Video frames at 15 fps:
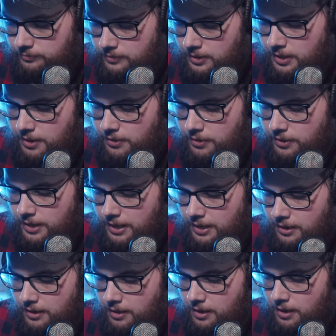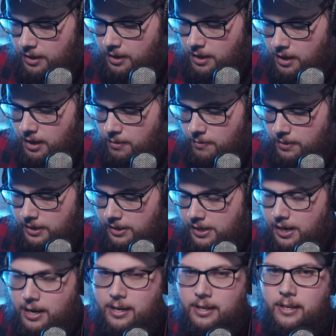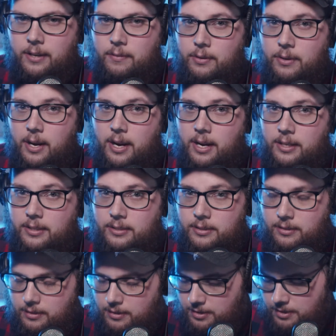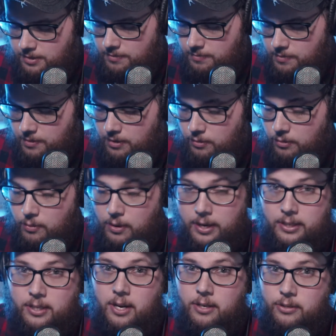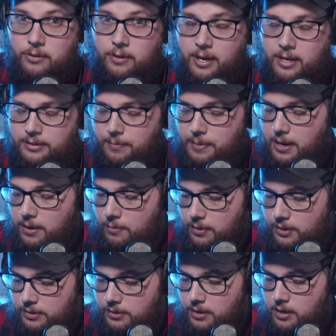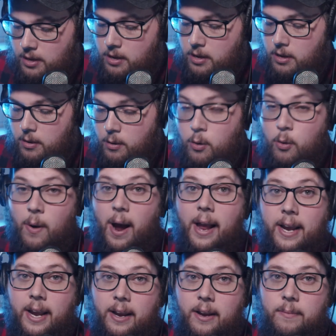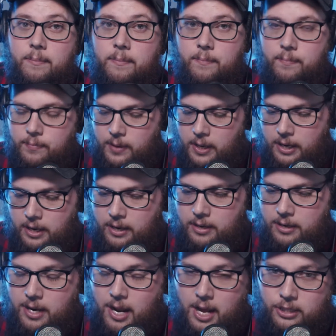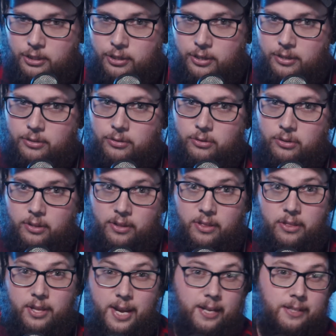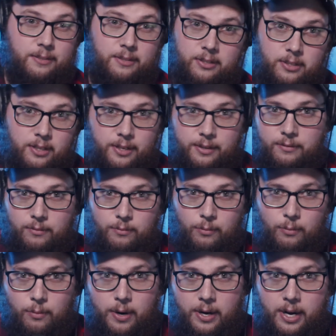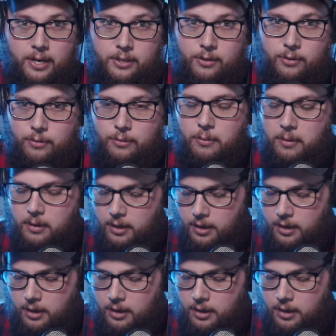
another thing I wanted to kind of give you guys, um, or wanted to talk to you guys about was who I am and not just this and what I do